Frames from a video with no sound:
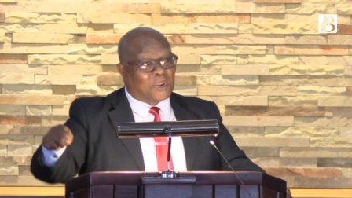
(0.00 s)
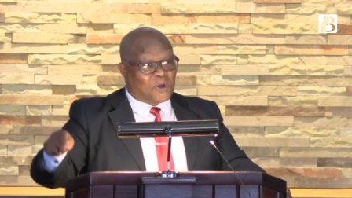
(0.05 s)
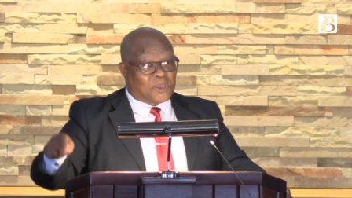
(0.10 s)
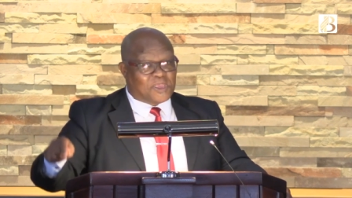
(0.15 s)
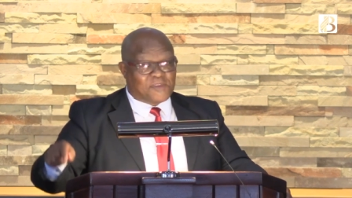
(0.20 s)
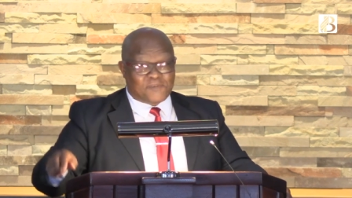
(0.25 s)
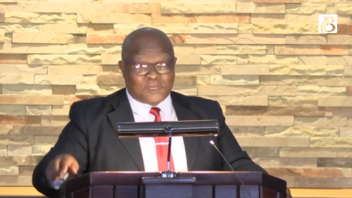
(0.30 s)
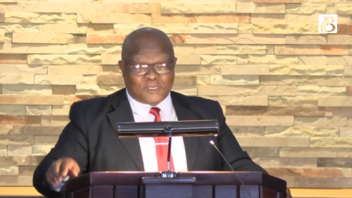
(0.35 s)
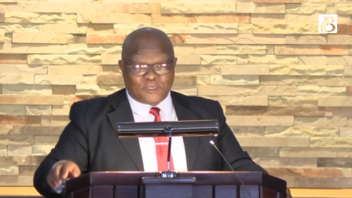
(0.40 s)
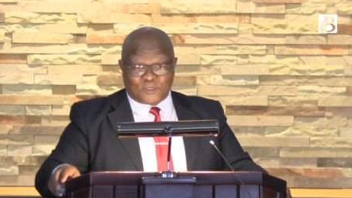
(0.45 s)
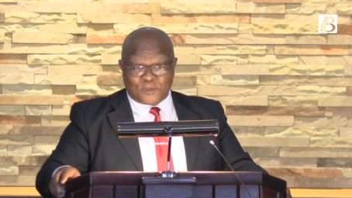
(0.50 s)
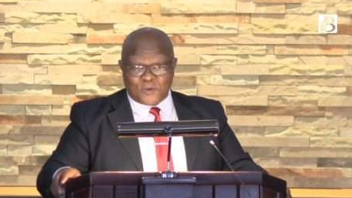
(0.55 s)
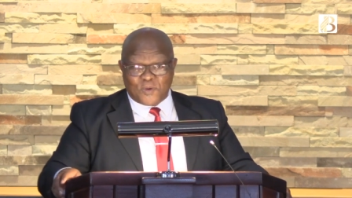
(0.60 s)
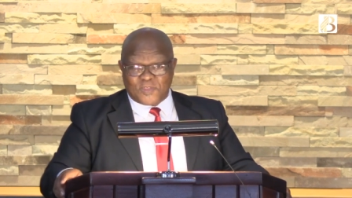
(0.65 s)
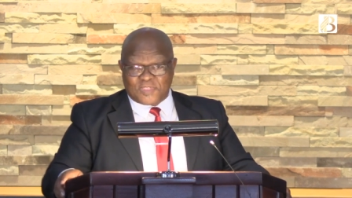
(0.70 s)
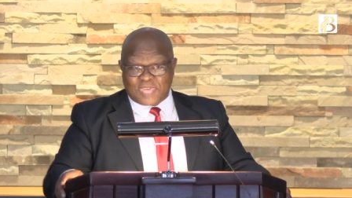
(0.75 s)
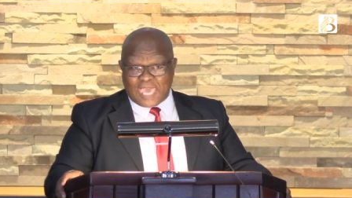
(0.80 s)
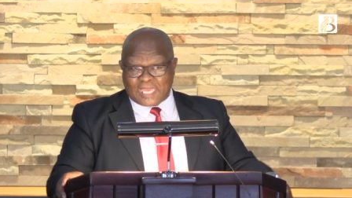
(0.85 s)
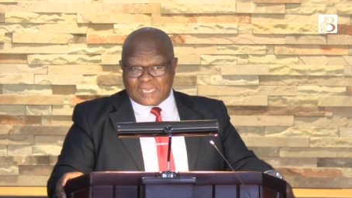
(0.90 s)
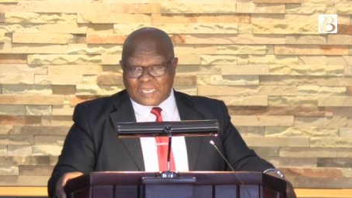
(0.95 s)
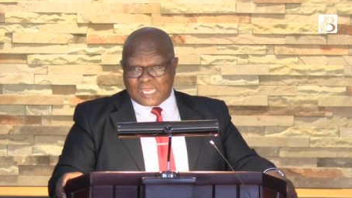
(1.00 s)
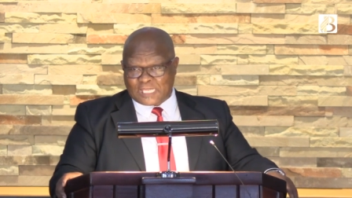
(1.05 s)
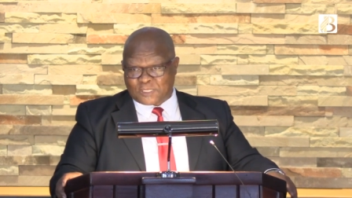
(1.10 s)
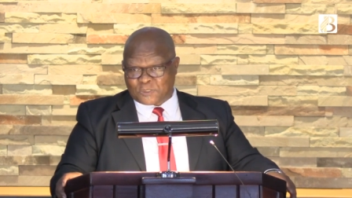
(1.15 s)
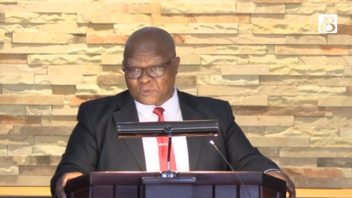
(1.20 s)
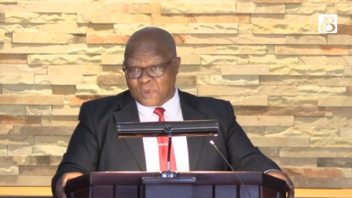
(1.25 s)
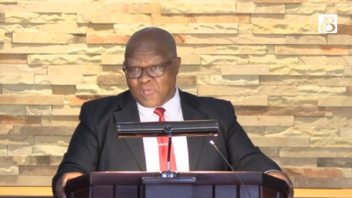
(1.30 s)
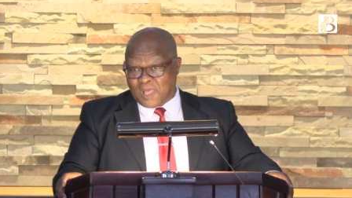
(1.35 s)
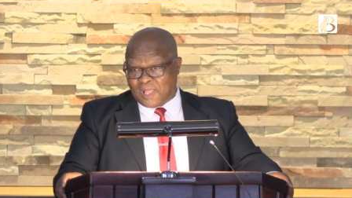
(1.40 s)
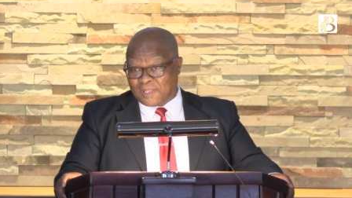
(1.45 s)
even do that as
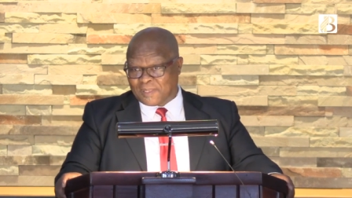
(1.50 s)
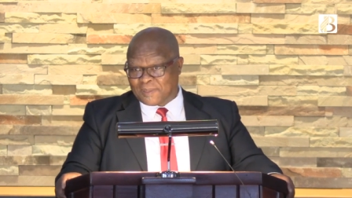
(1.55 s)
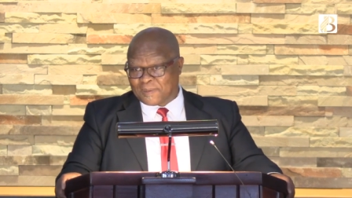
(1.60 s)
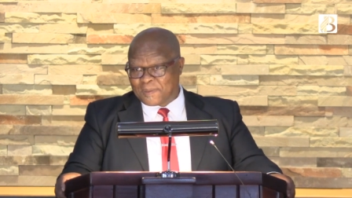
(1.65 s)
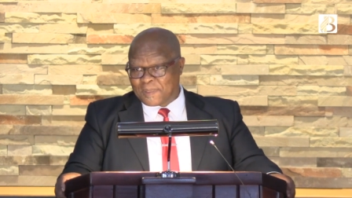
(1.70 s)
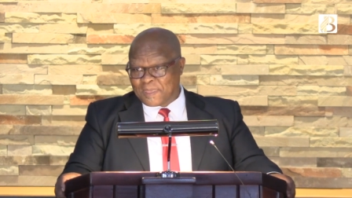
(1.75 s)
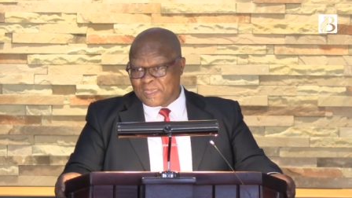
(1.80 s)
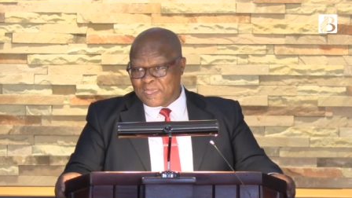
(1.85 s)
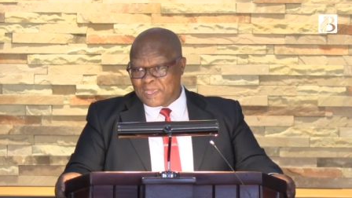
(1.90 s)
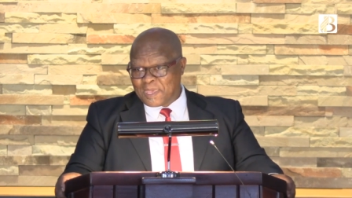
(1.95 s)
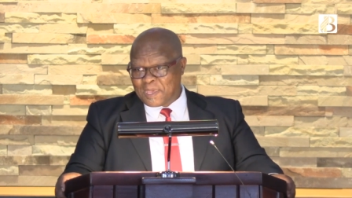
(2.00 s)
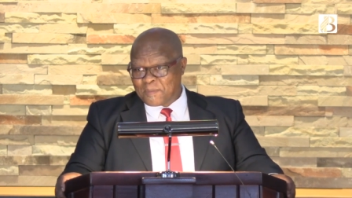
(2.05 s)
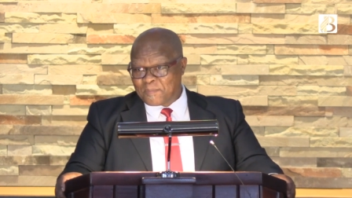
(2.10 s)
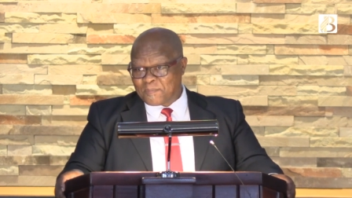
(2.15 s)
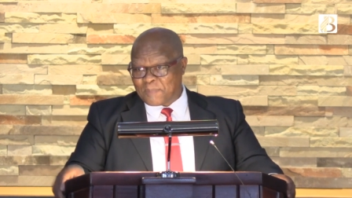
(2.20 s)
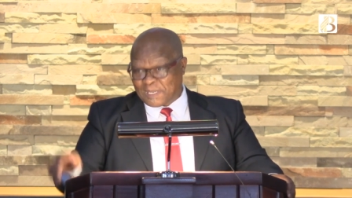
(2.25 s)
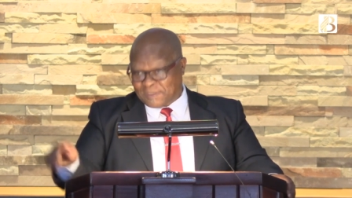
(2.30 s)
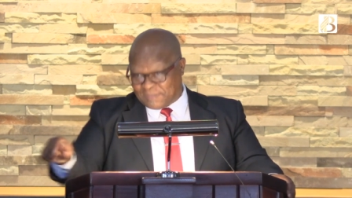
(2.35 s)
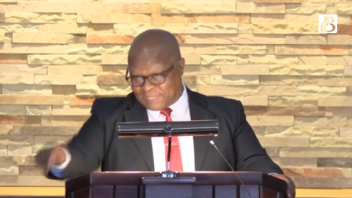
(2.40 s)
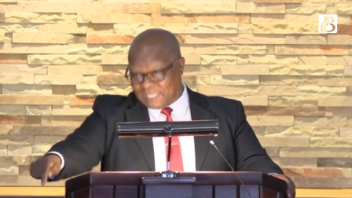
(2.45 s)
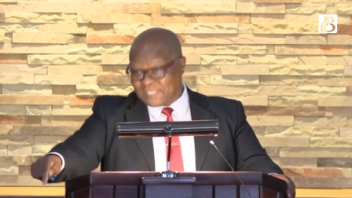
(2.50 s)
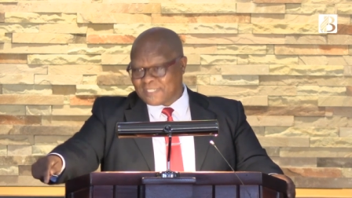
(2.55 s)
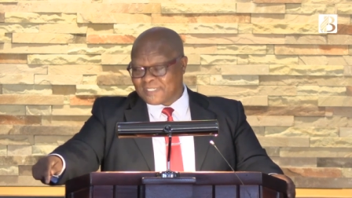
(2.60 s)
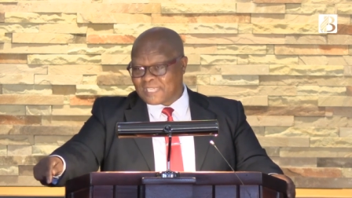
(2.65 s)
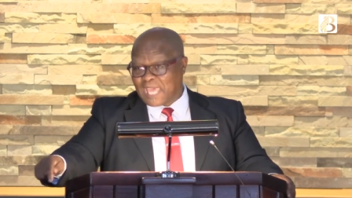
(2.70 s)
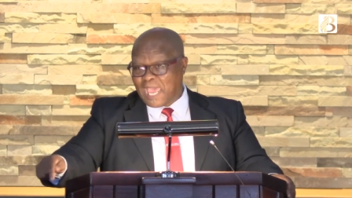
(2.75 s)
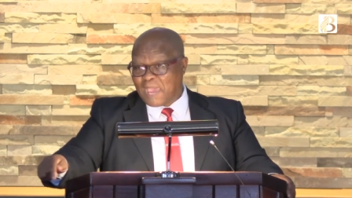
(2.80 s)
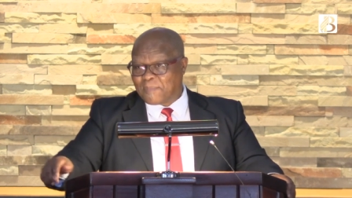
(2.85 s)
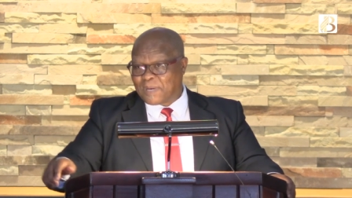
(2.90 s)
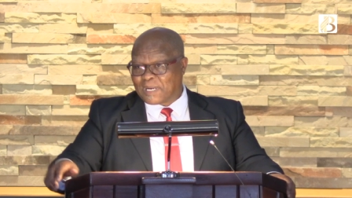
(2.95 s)
well. But this
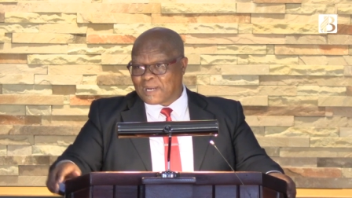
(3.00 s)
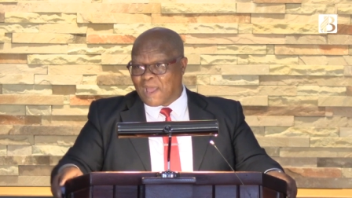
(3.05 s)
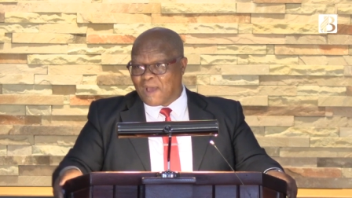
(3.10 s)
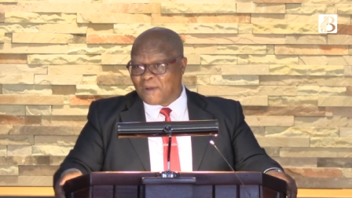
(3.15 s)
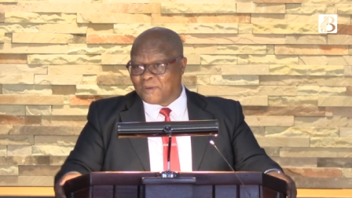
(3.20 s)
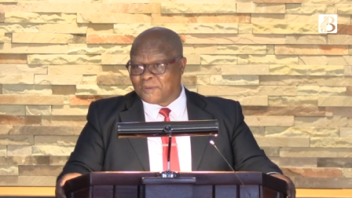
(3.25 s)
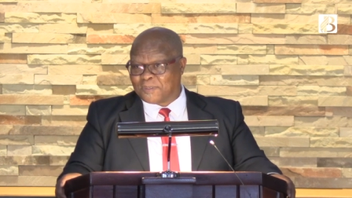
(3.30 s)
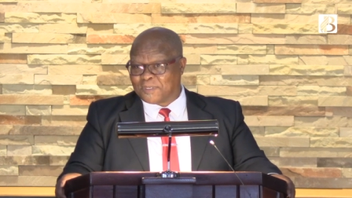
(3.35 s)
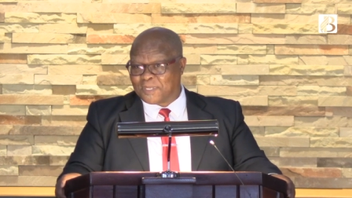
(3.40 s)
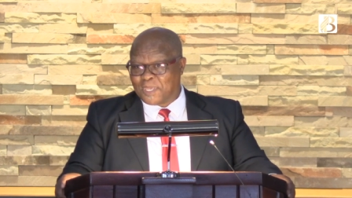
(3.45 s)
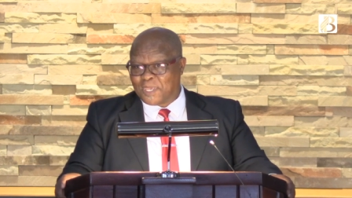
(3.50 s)
time around,